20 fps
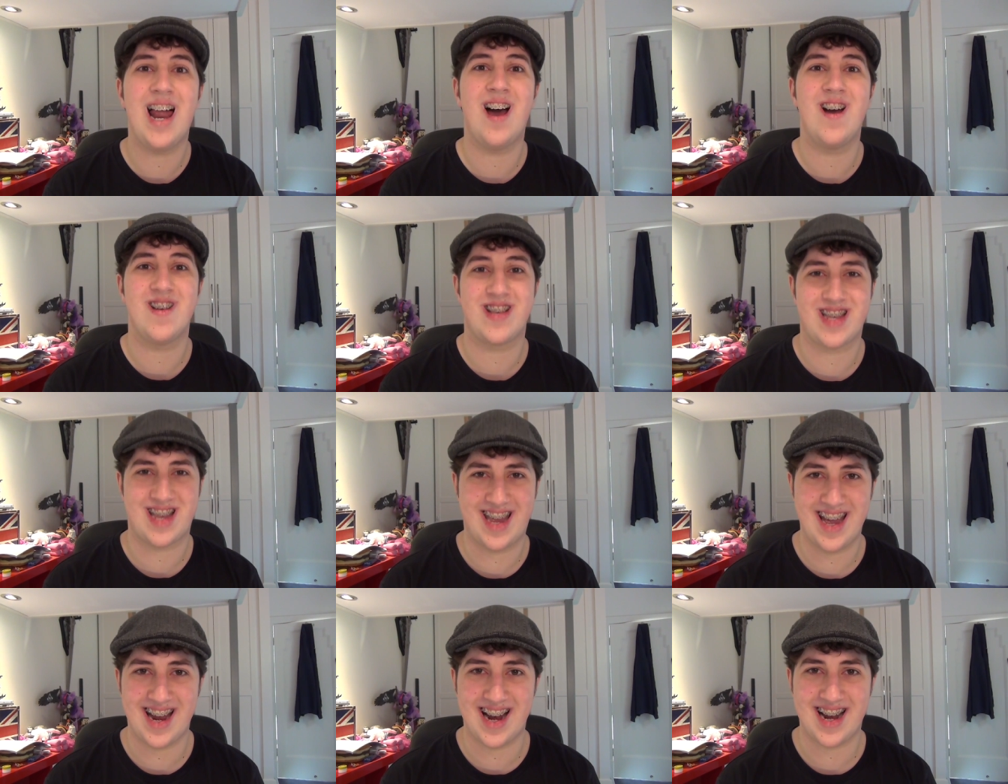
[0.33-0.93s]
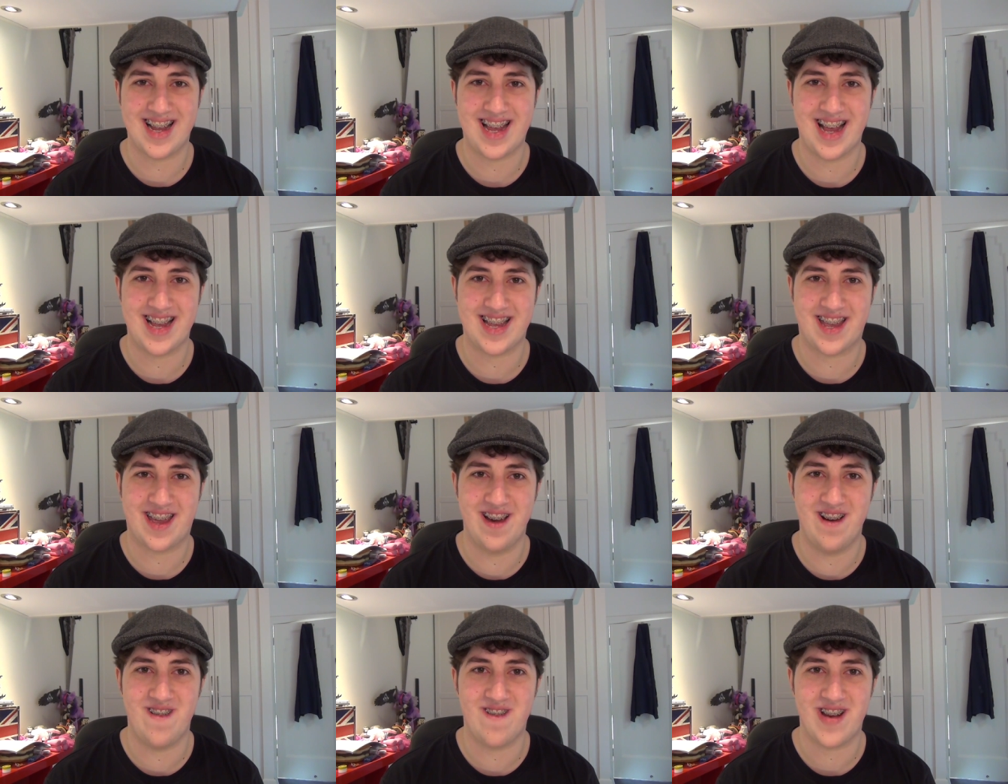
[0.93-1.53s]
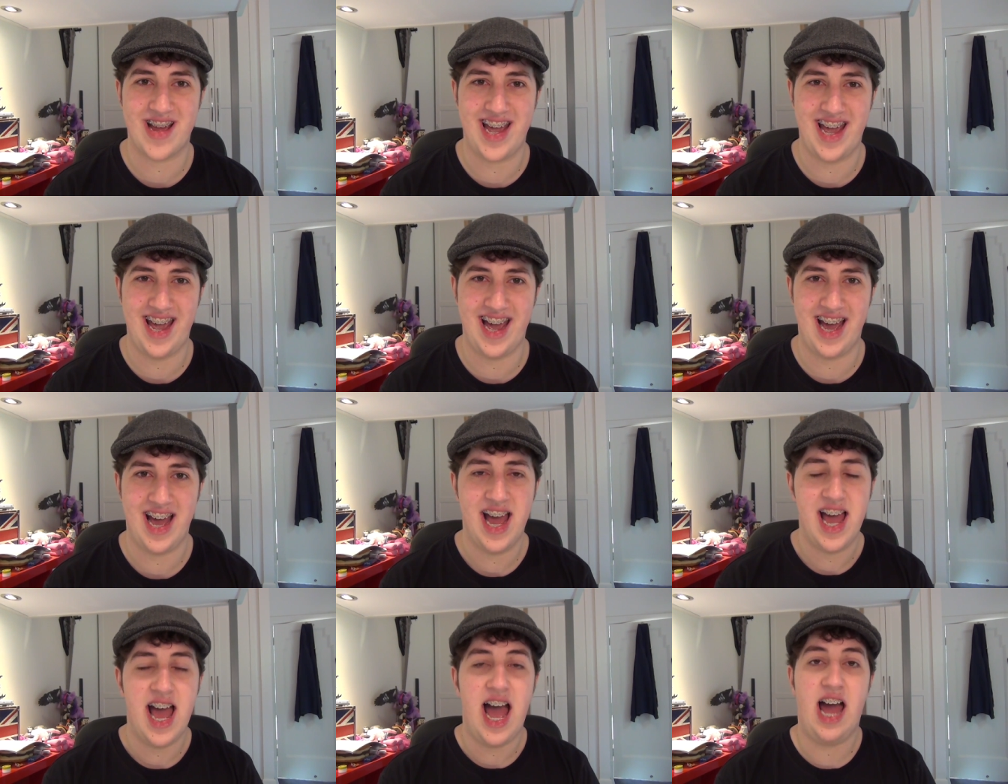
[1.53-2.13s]
Hello, Skiddlez is cool
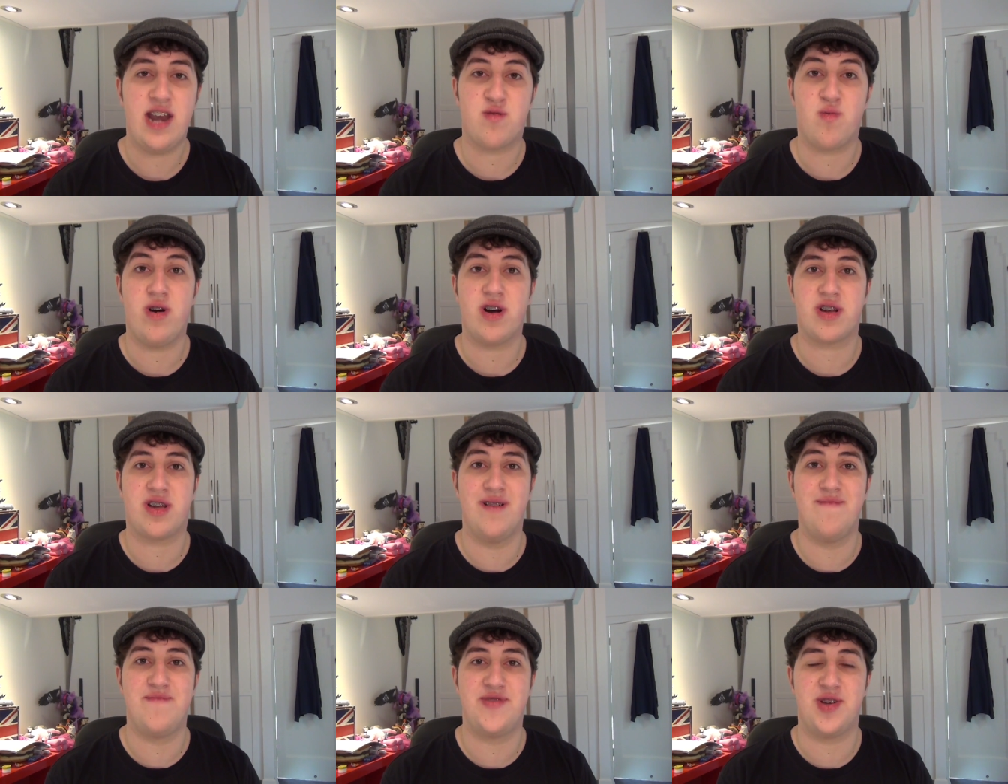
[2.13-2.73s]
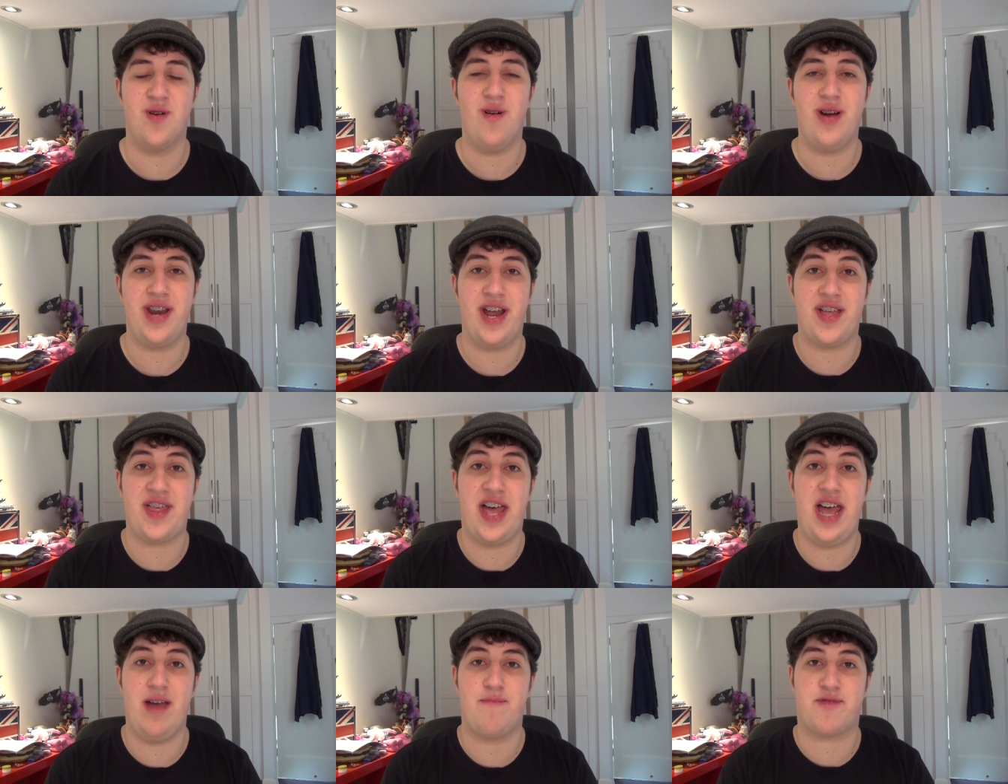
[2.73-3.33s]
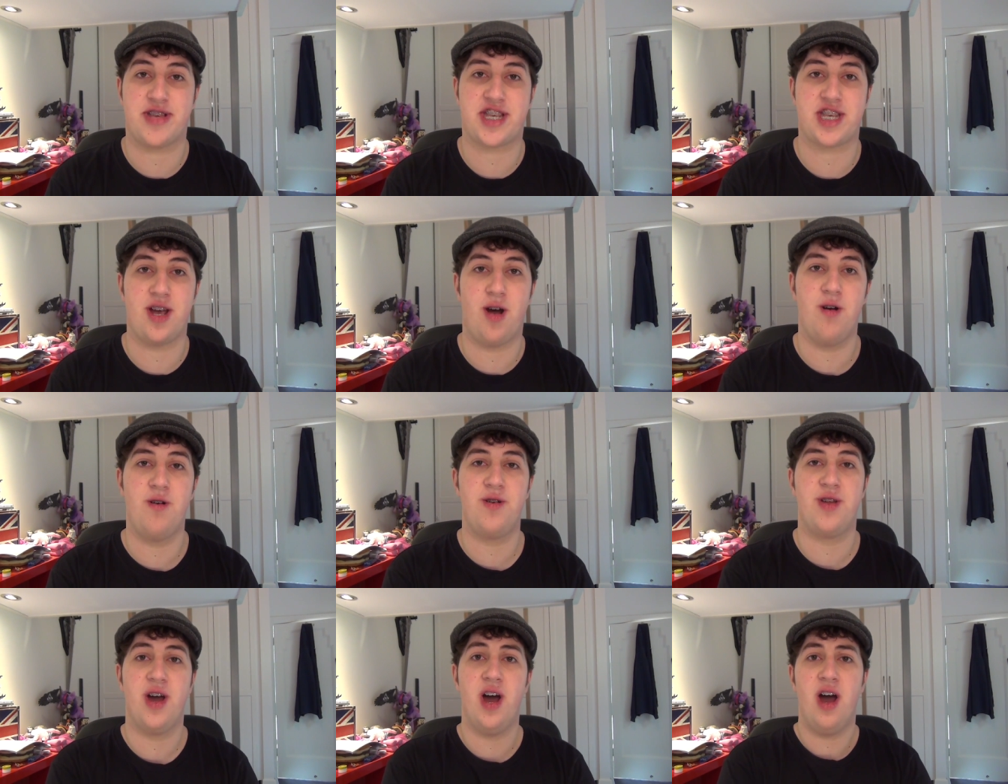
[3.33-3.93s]
here, and welcome to another
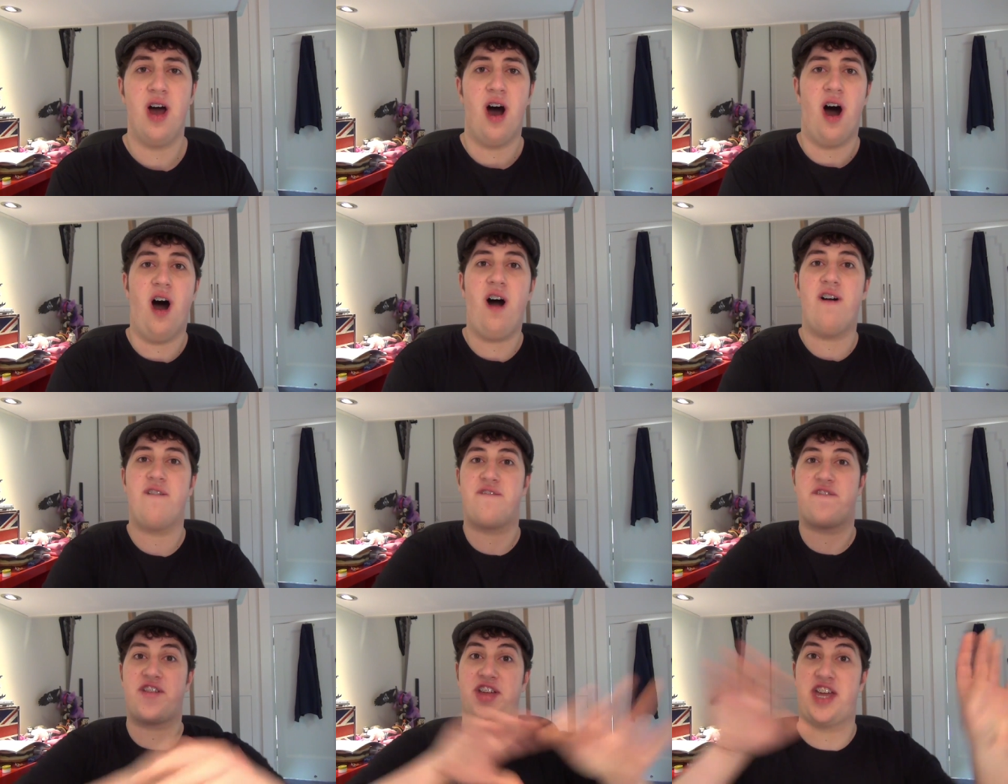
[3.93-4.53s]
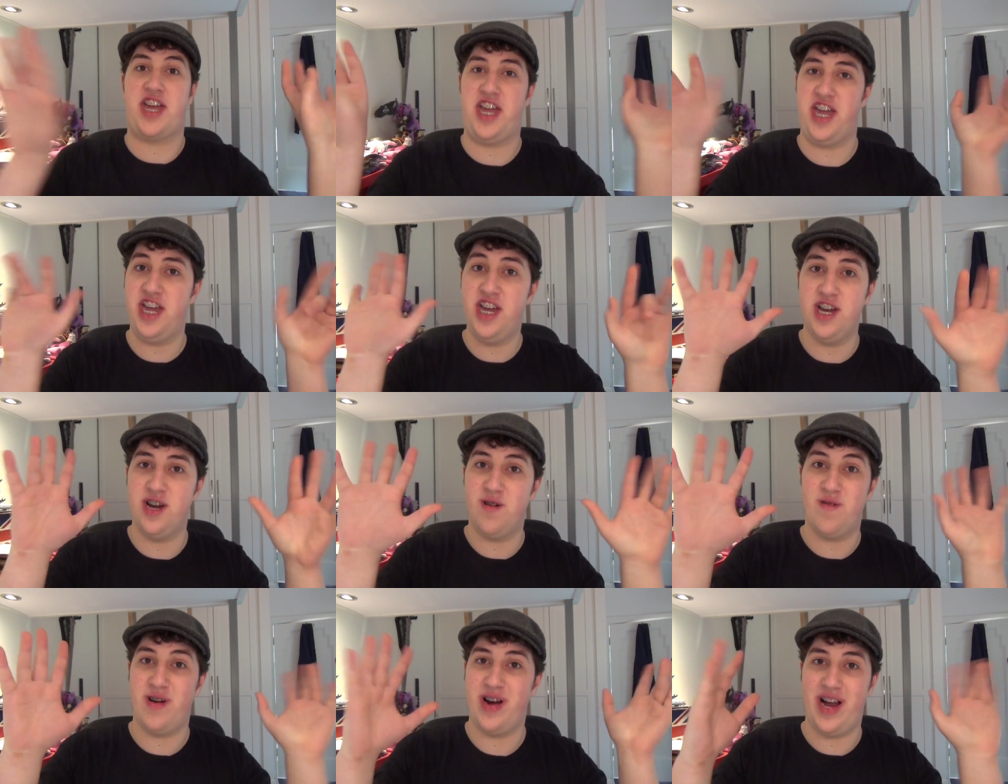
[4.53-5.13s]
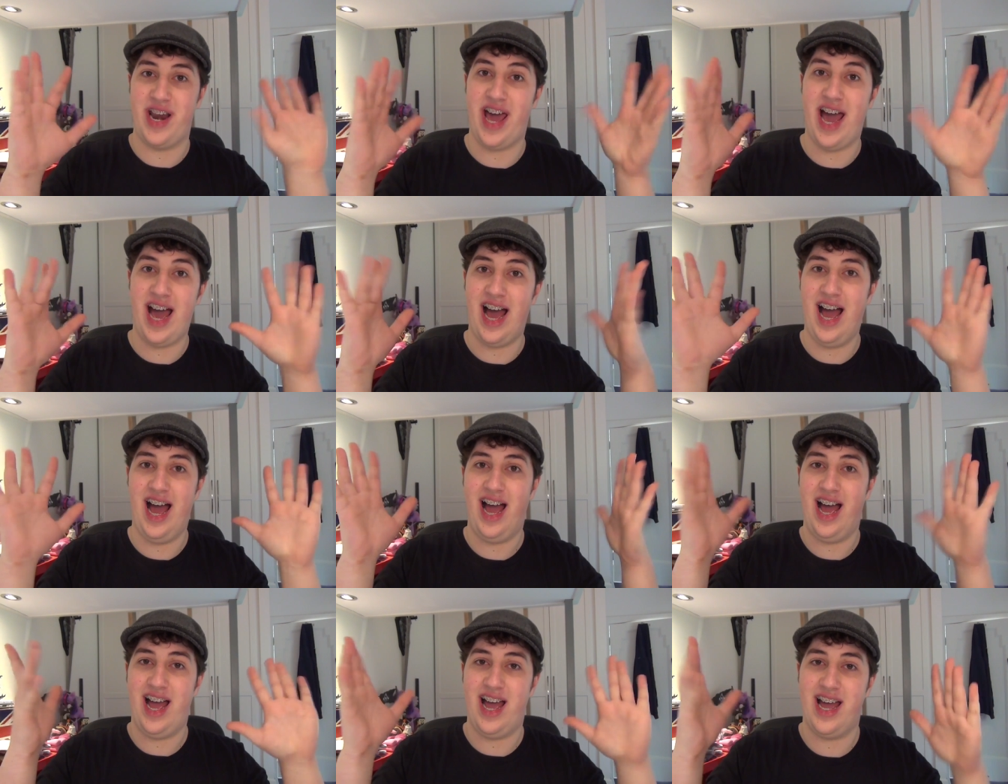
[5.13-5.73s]
episode of Q and
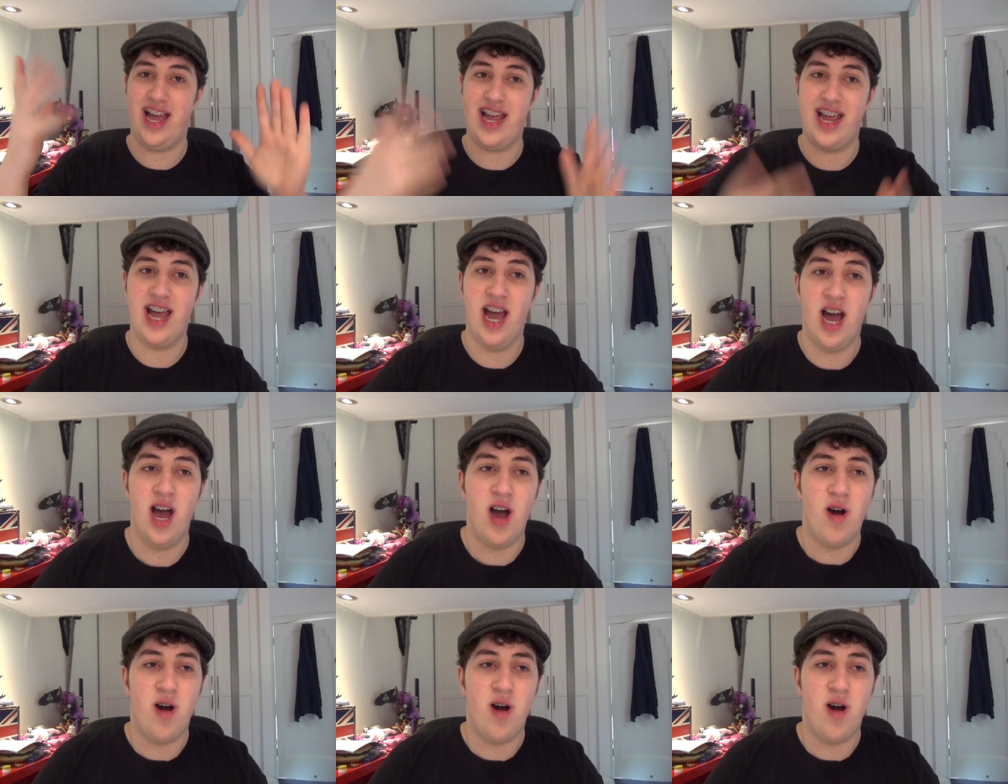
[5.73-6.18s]
A.